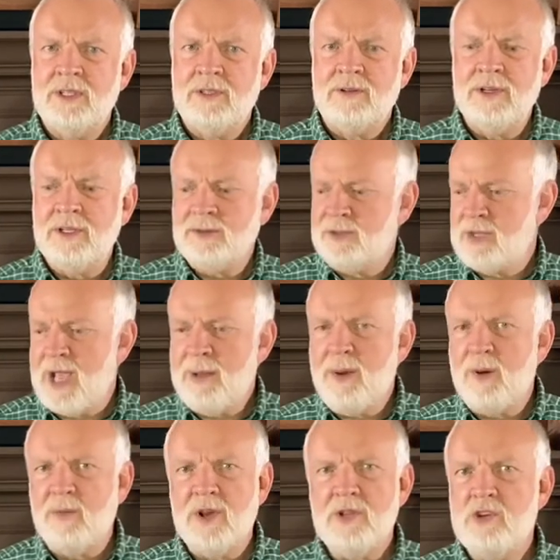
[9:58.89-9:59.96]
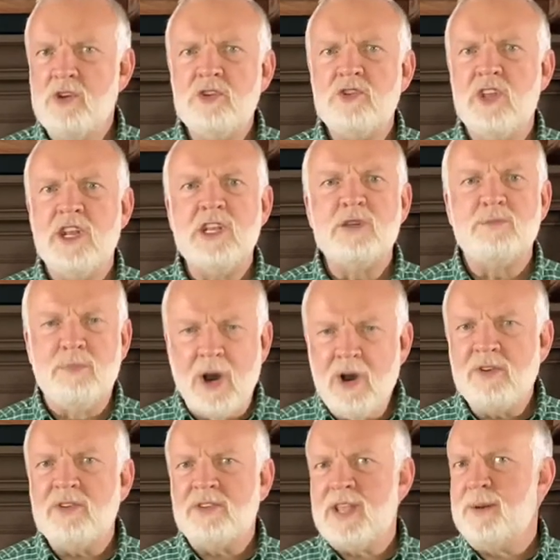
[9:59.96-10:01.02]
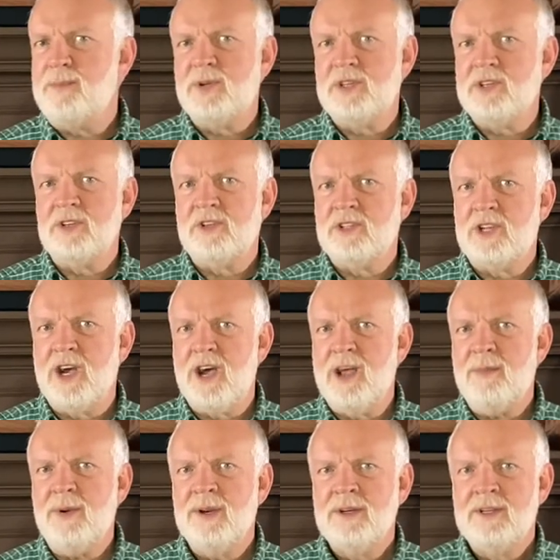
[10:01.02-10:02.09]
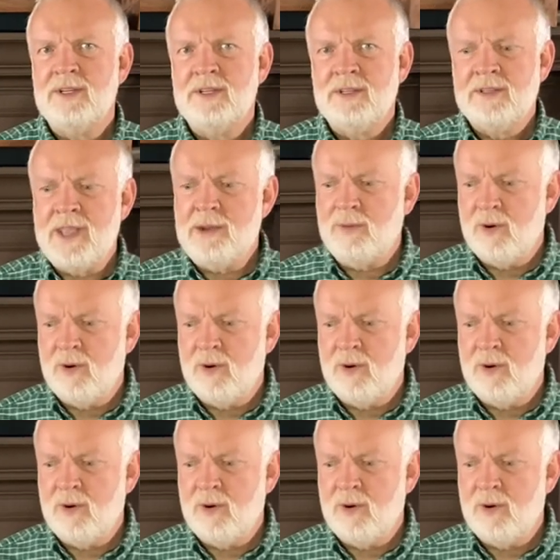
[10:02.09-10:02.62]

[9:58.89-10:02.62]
Well, Simon wasn't using his boat at that particular time. They were